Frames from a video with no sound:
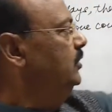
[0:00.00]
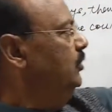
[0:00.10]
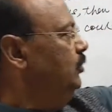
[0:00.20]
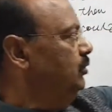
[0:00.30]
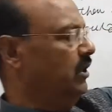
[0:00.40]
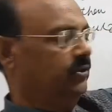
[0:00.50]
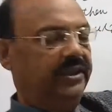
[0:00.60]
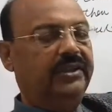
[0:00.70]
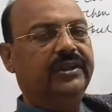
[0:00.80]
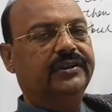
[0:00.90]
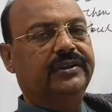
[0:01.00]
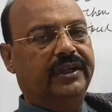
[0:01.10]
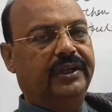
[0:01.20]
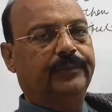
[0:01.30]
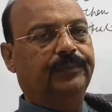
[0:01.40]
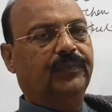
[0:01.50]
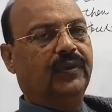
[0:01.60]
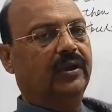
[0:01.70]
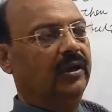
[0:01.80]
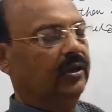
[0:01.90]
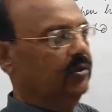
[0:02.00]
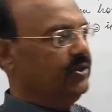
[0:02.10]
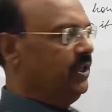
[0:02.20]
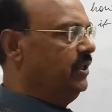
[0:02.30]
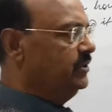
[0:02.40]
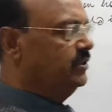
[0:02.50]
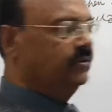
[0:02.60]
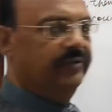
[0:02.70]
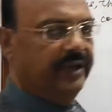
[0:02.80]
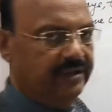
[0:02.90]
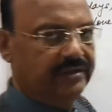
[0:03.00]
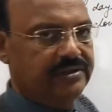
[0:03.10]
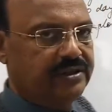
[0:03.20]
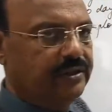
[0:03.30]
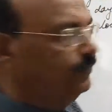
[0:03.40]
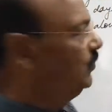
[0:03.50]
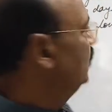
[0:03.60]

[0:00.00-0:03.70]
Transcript: 2003. Question is very interesting.